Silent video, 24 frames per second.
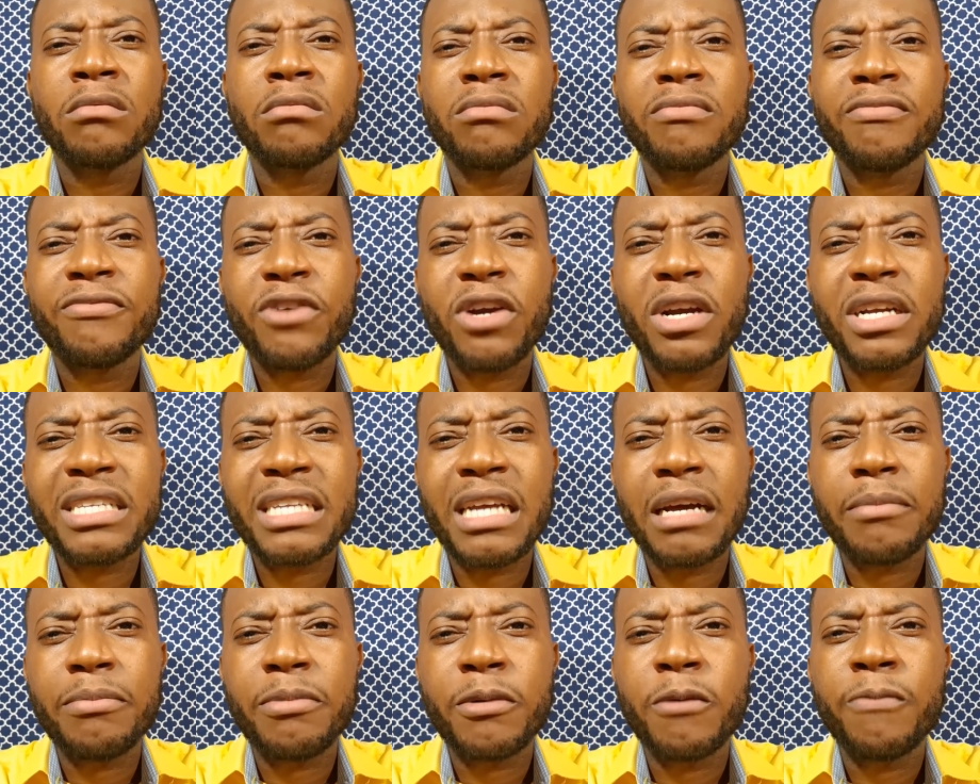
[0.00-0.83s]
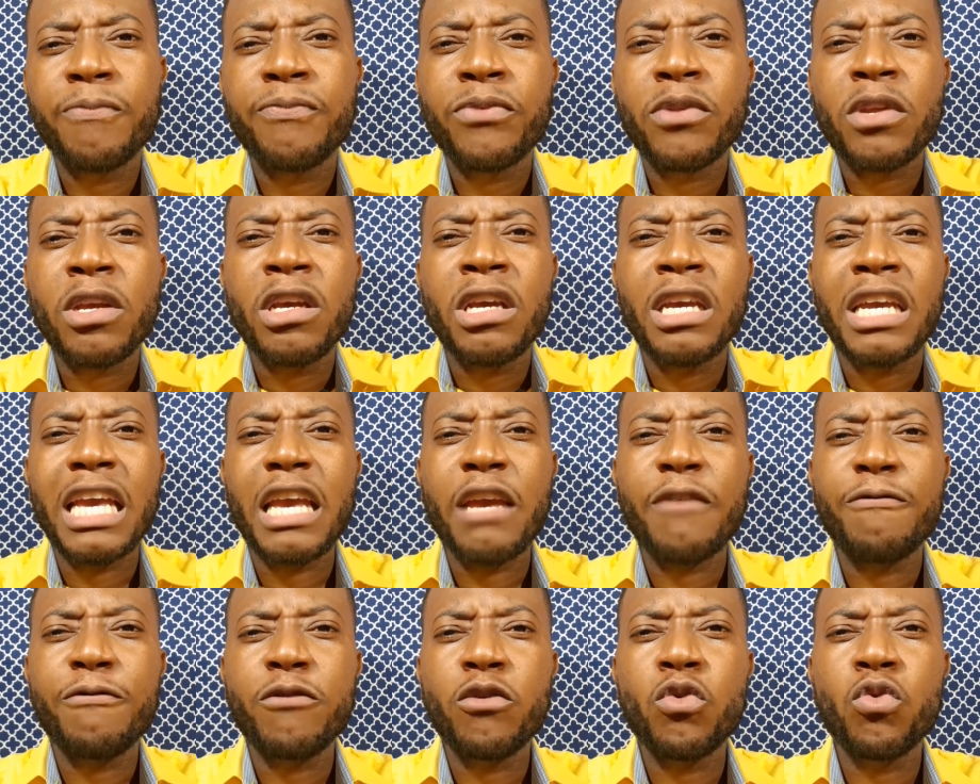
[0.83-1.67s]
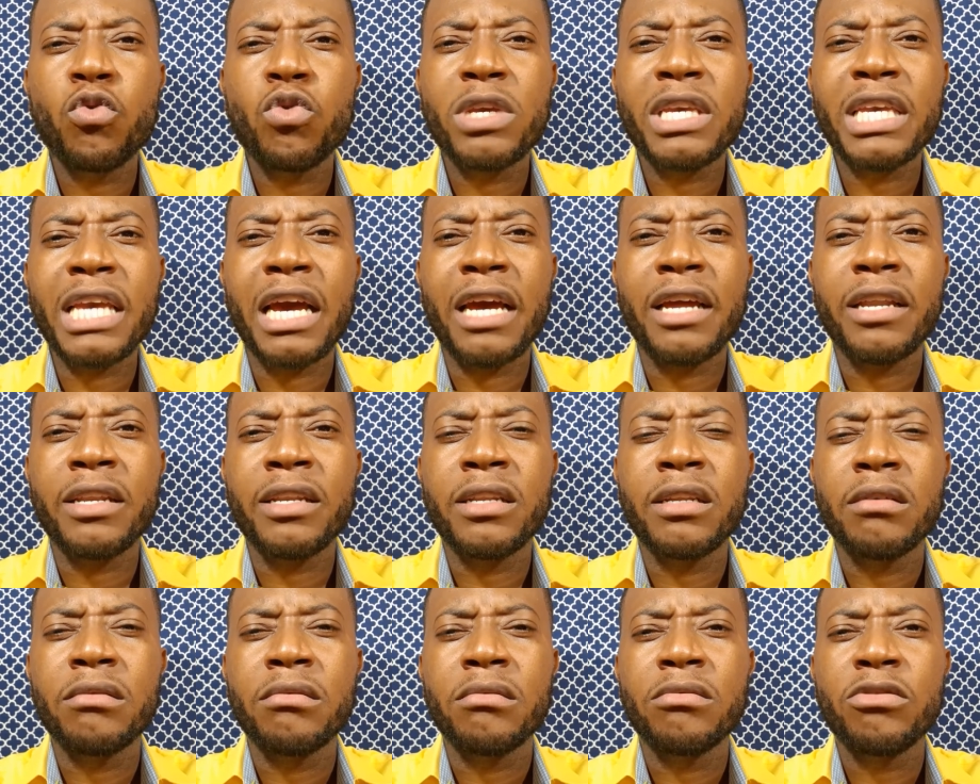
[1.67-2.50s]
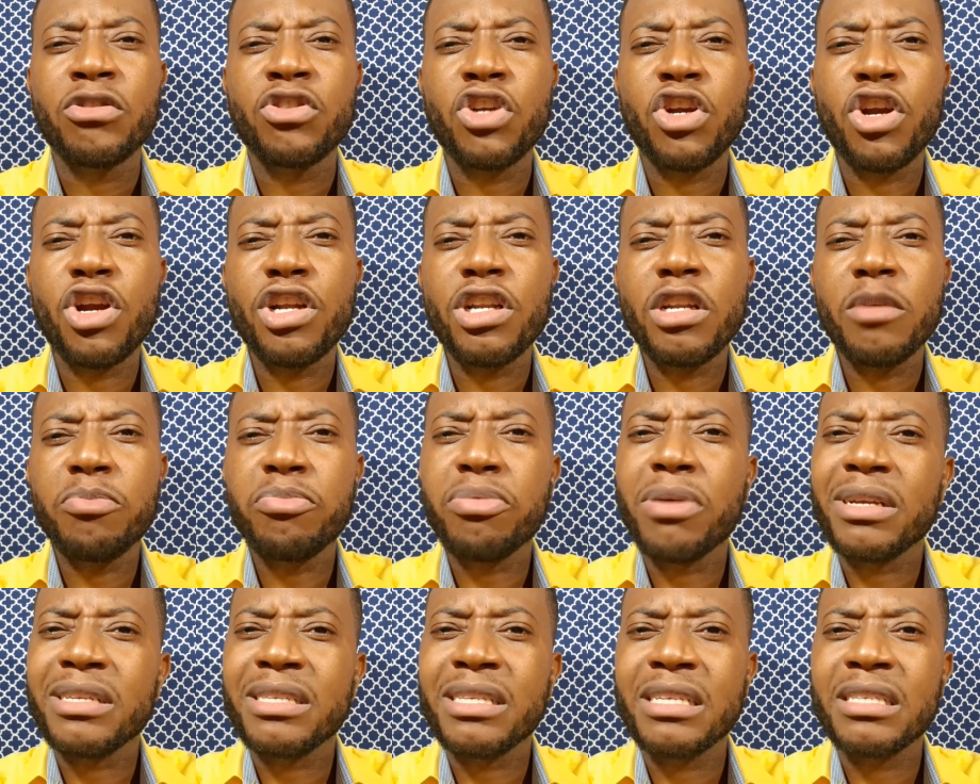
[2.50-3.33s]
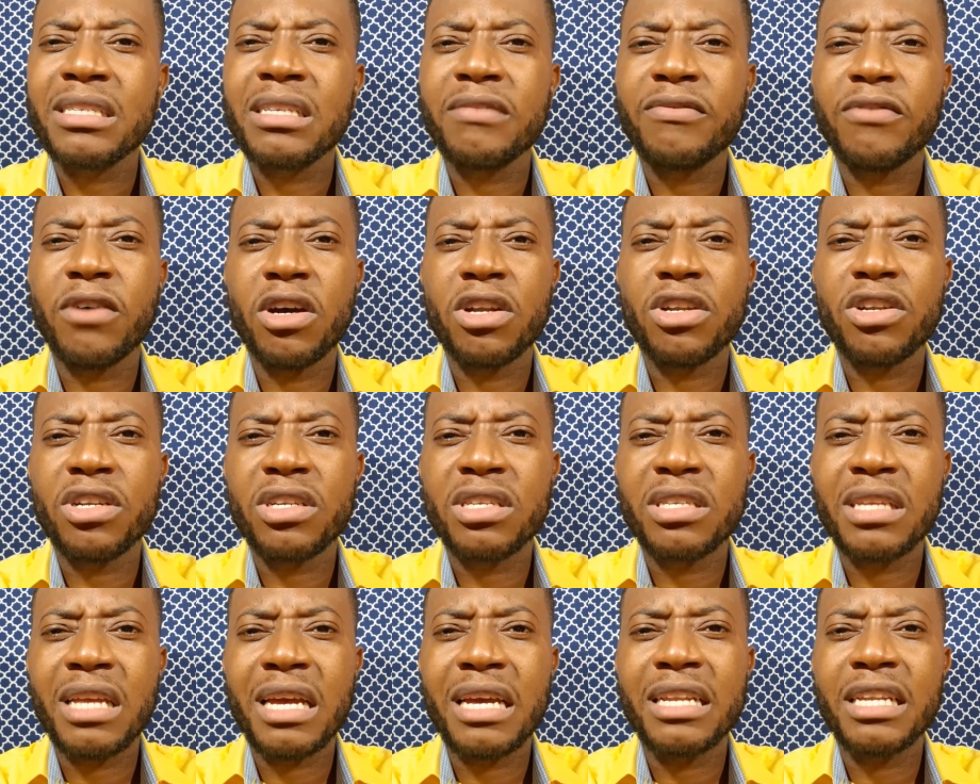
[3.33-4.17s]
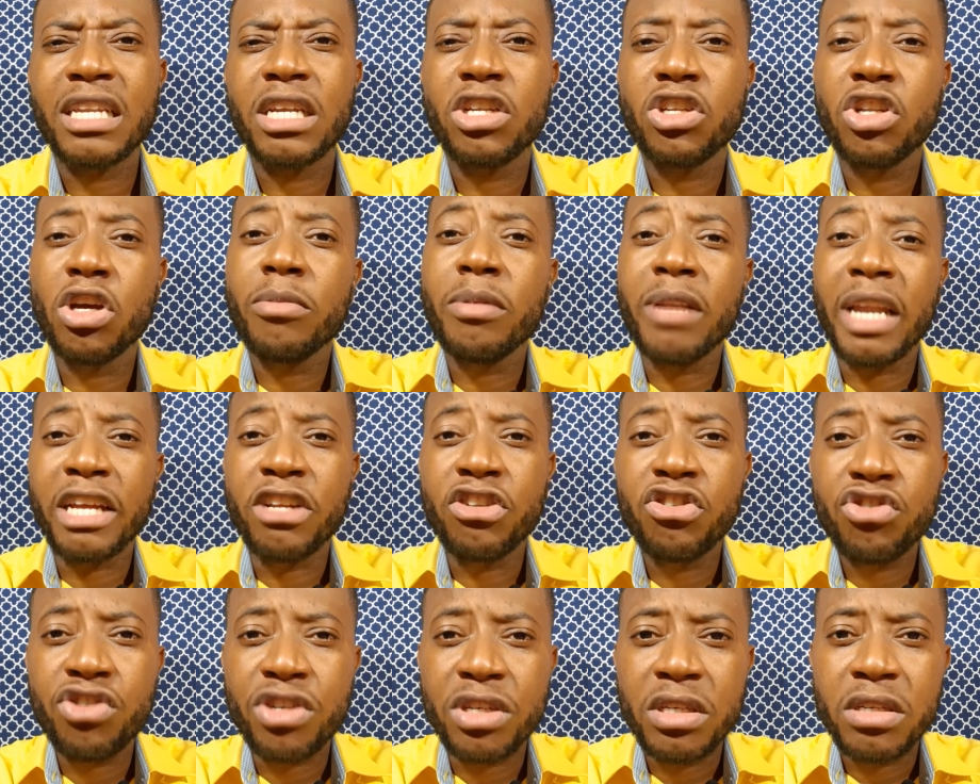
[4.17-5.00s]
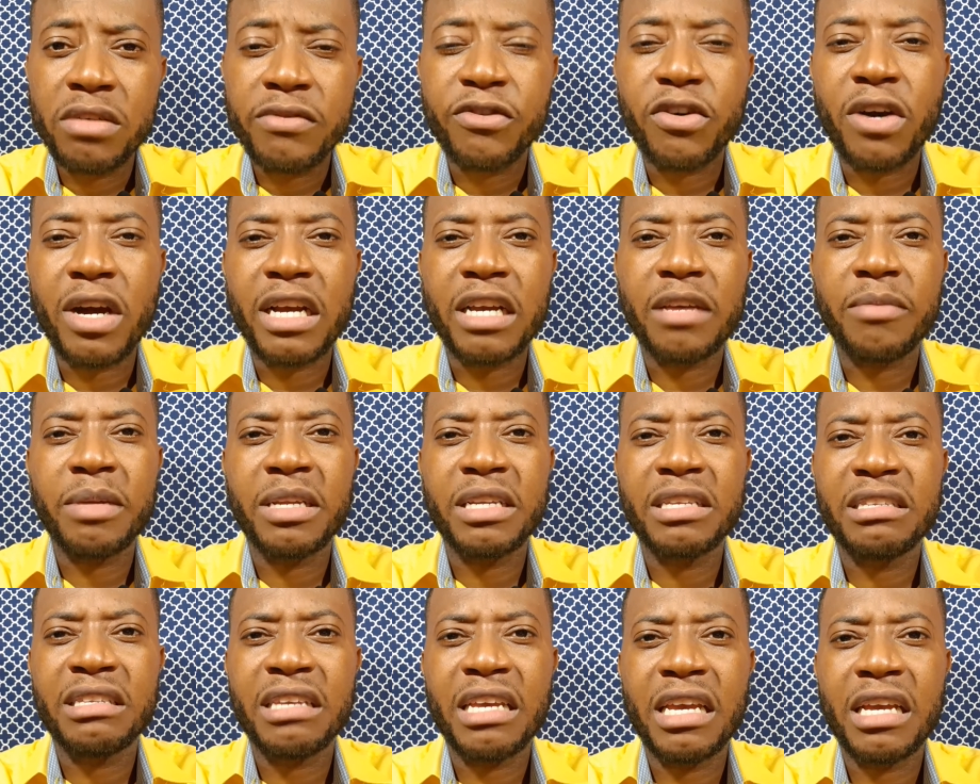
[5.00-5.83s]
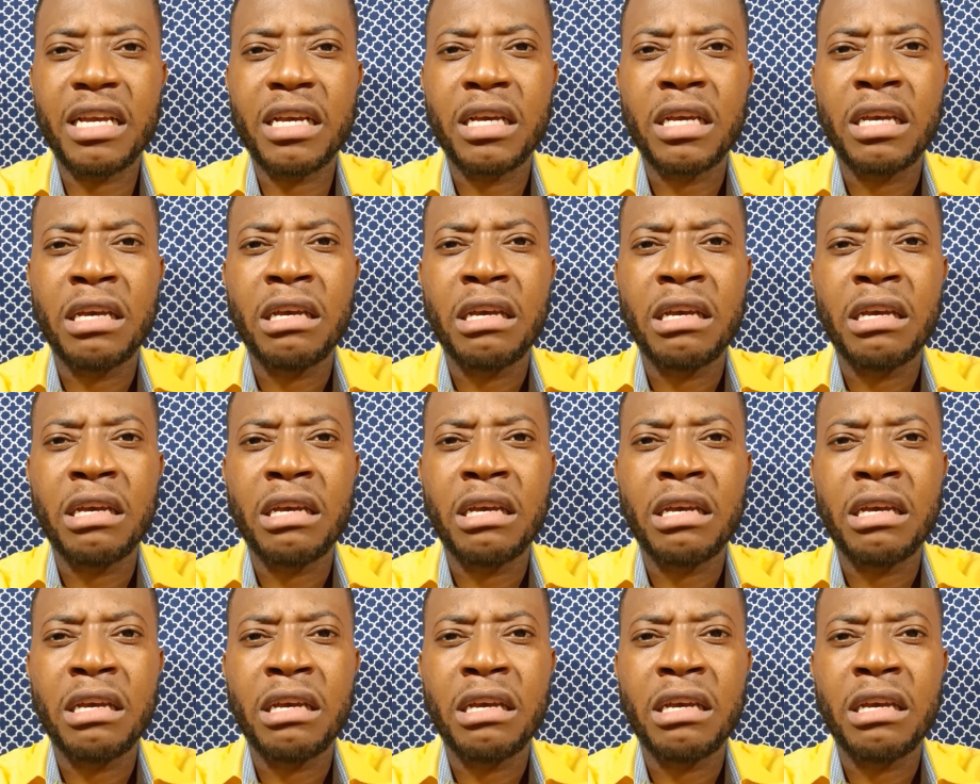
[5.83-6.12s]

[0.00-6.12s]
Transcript: For example, if you can turn the process of understanding double entry, for argument's sake,